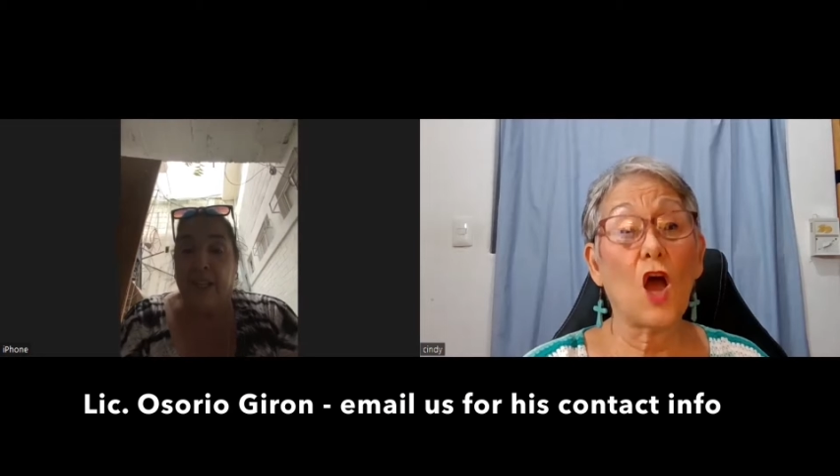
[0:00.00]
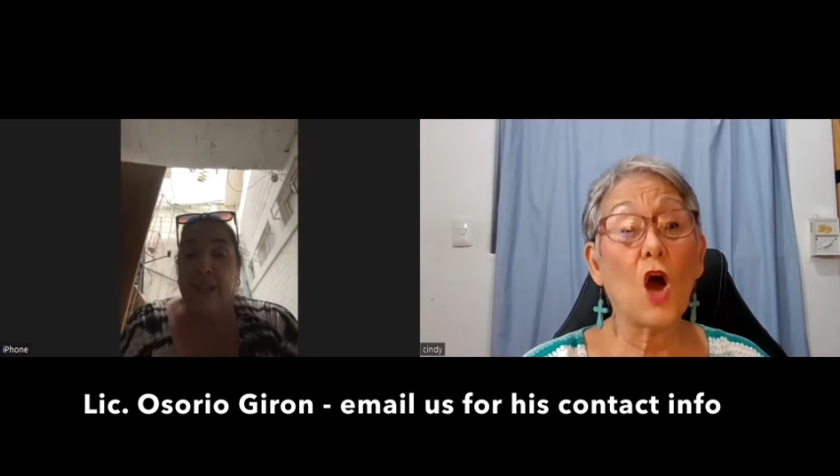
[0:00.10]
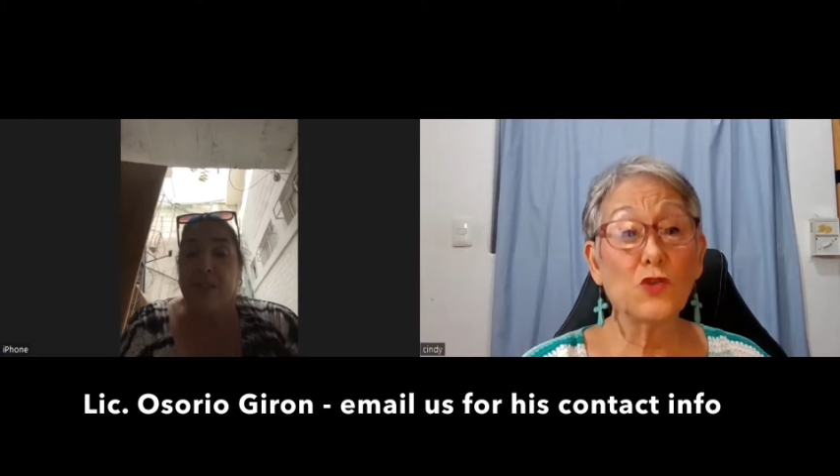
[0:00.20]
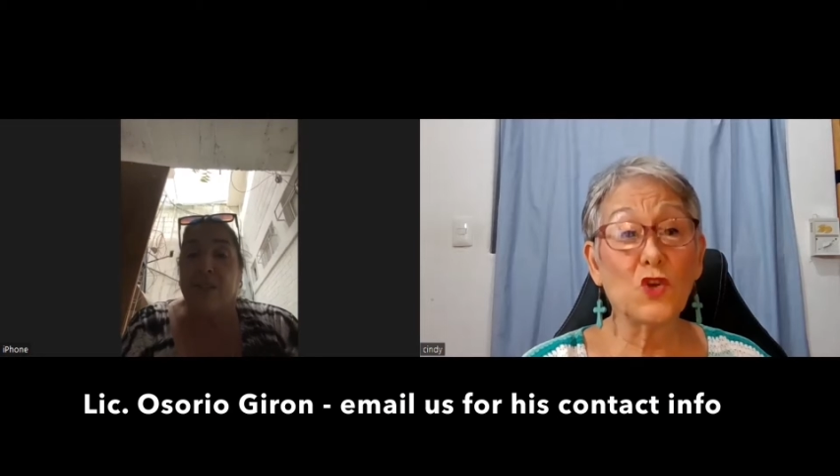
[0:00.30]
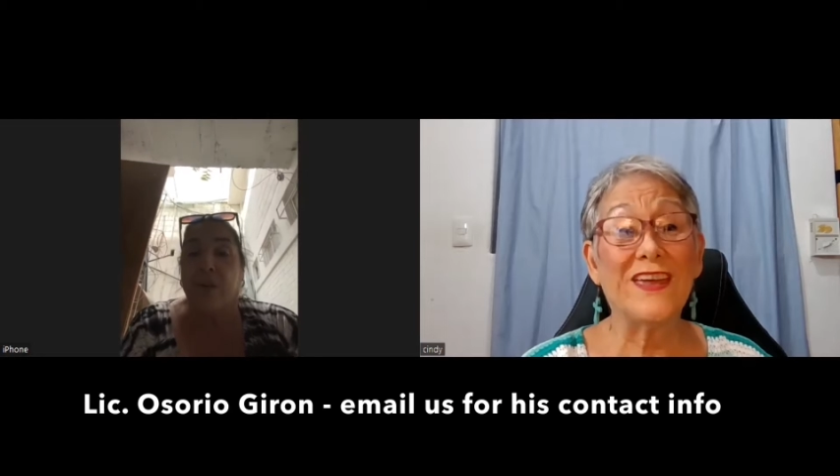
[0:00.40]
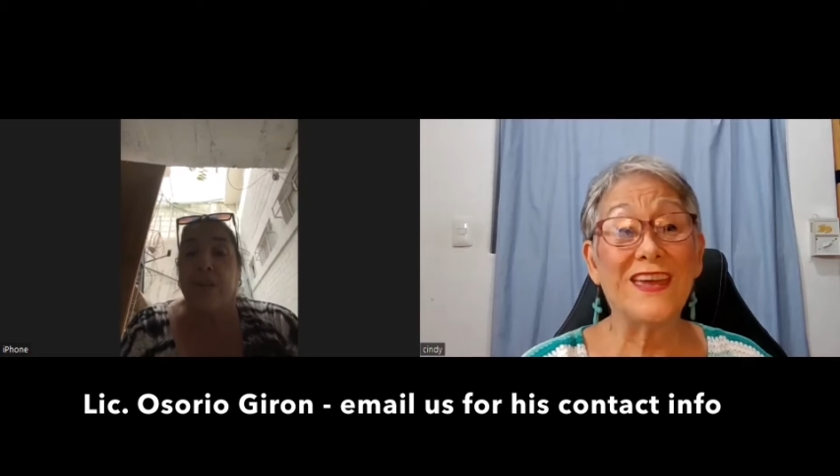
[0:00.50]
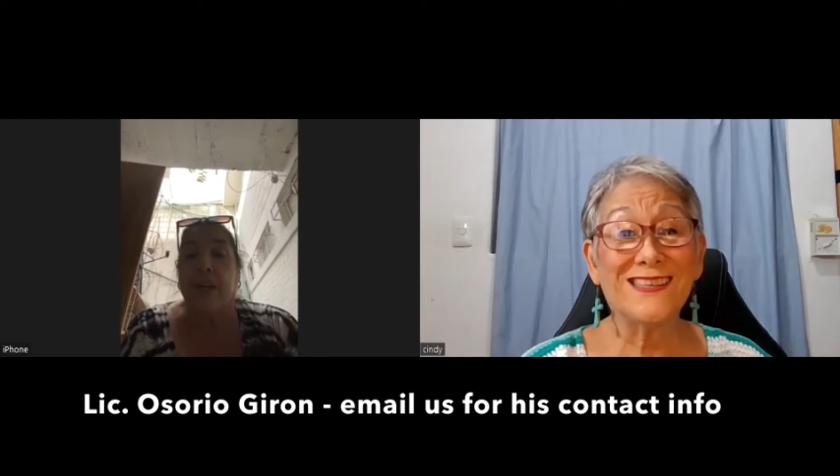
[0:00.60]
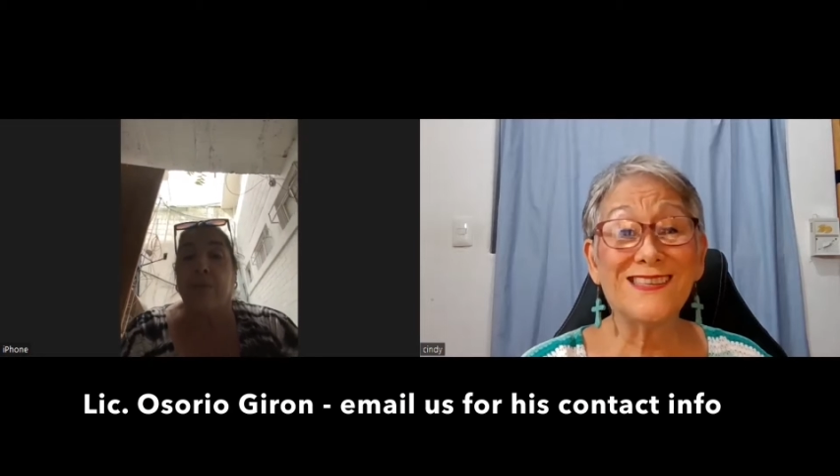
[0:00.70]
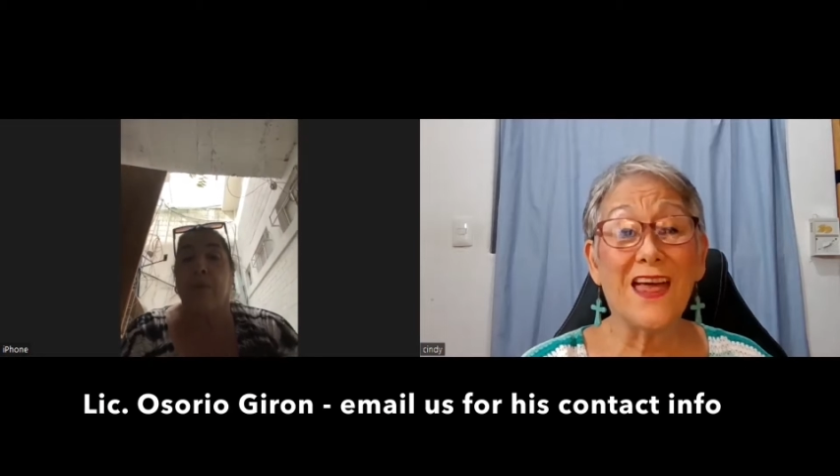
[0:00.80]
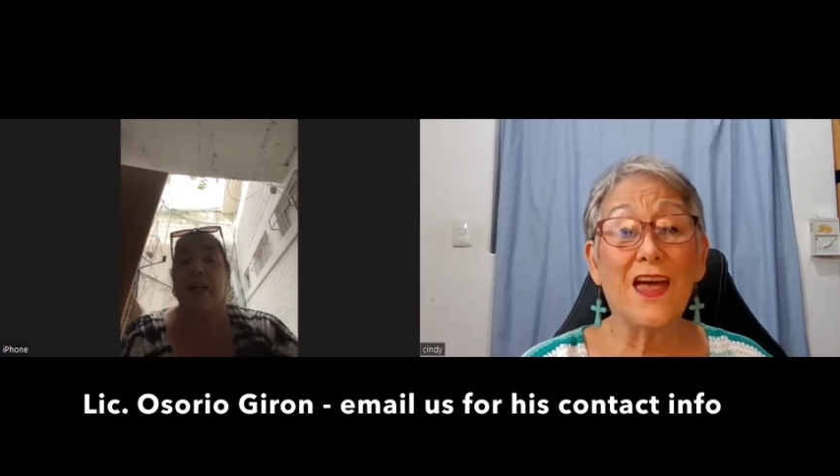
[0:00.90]
So
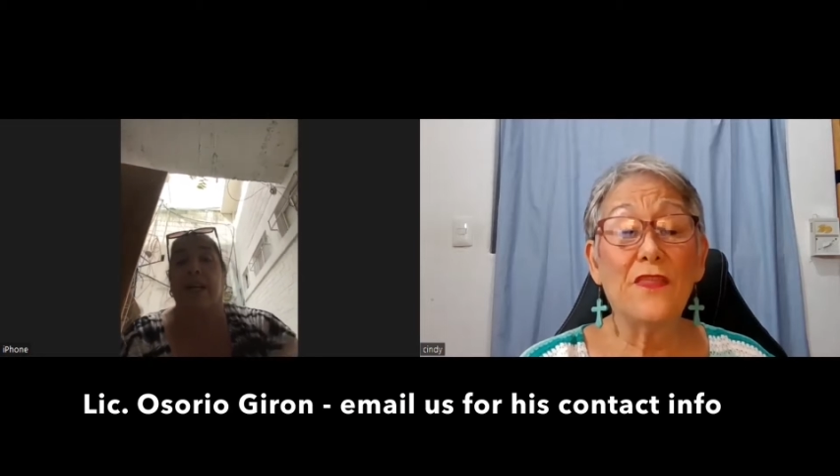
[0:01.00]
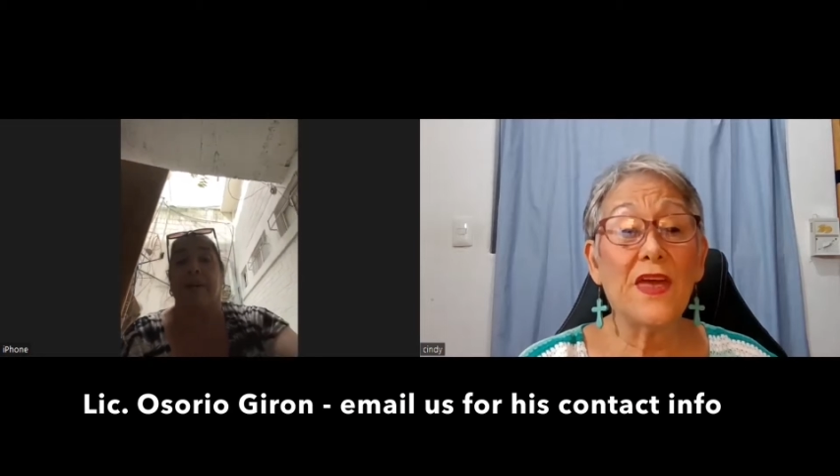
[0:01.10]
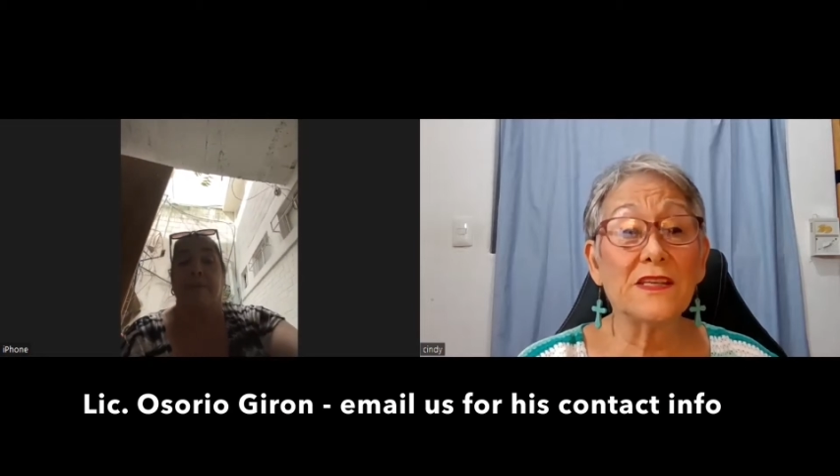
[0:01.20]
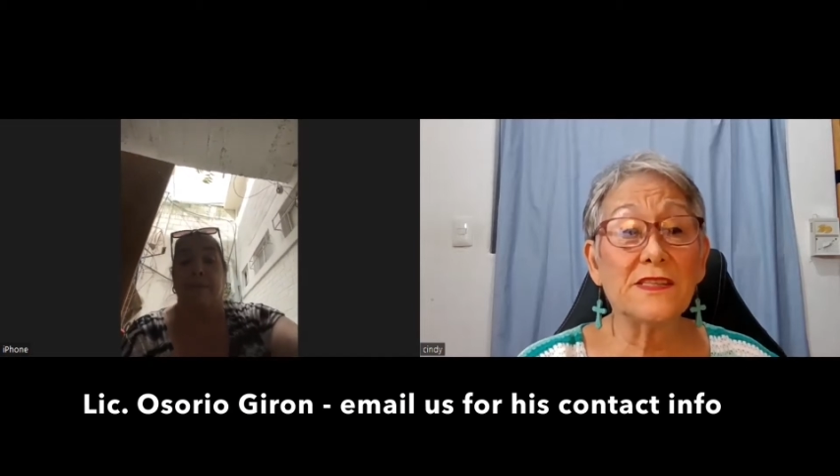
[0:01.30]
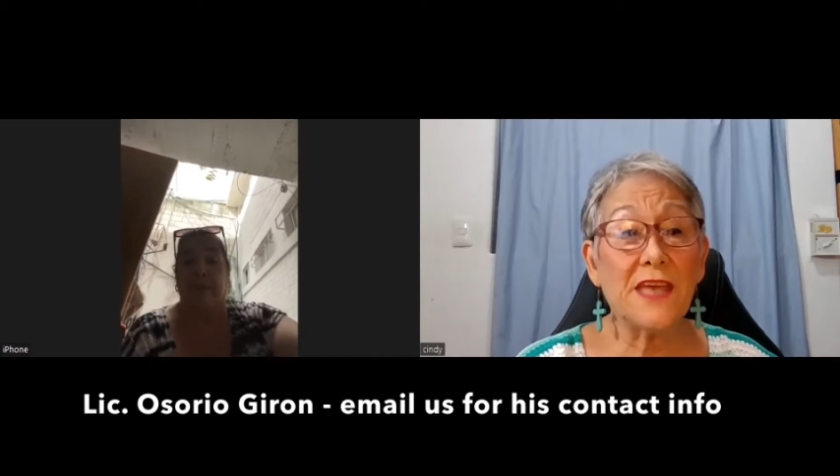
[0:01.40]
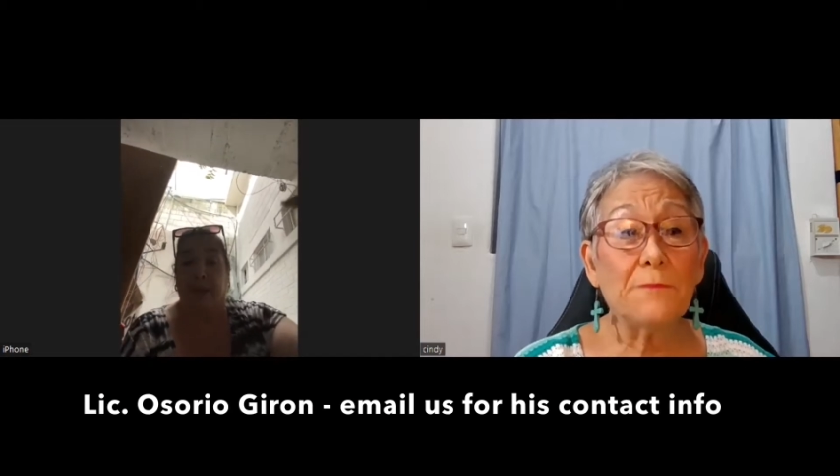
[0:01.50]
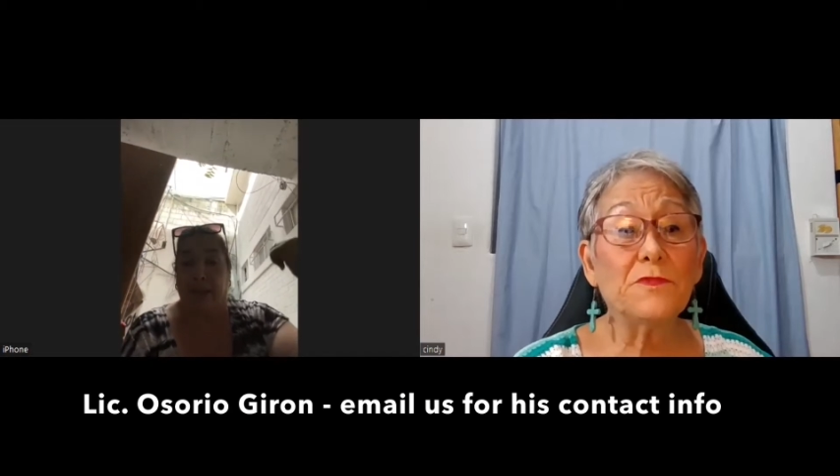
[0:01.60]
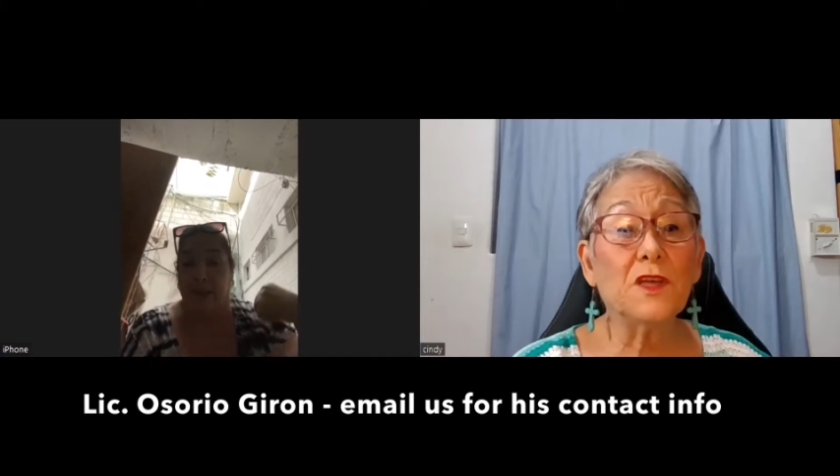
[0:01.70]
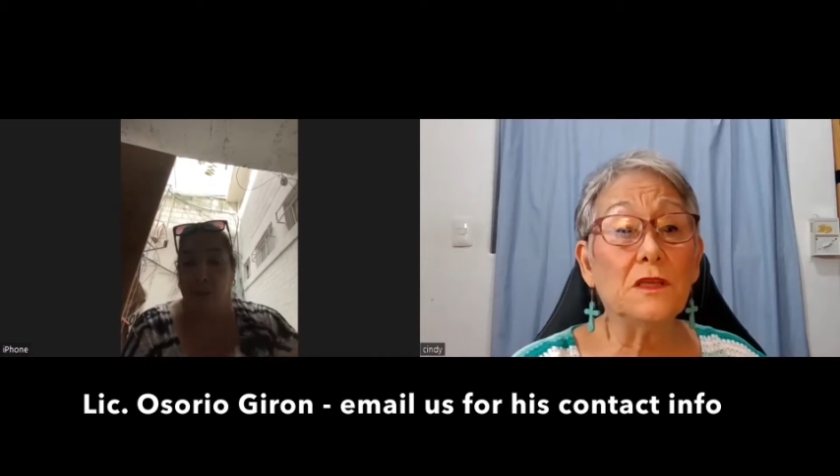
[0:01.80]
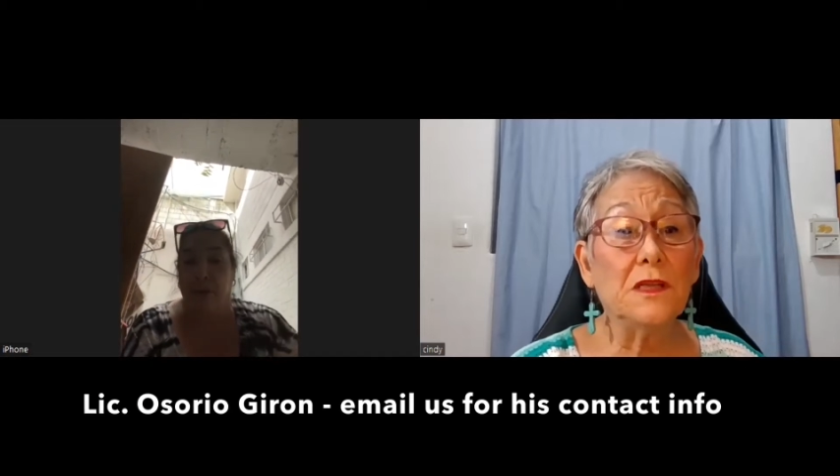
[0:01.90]
they
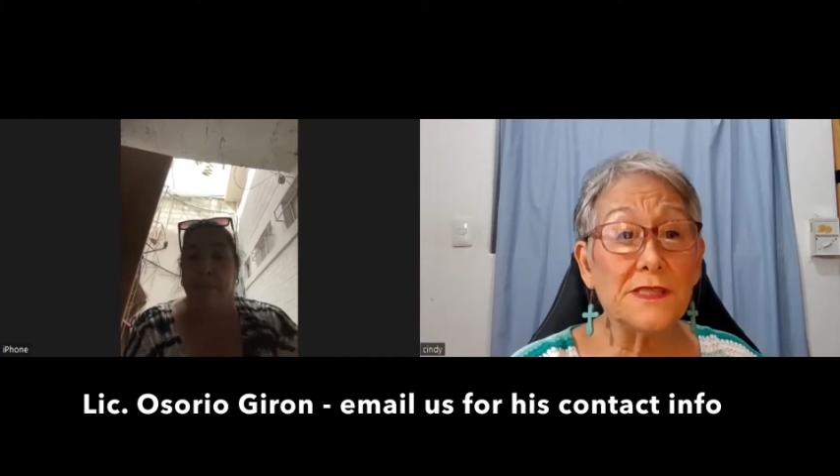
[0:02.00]
accepted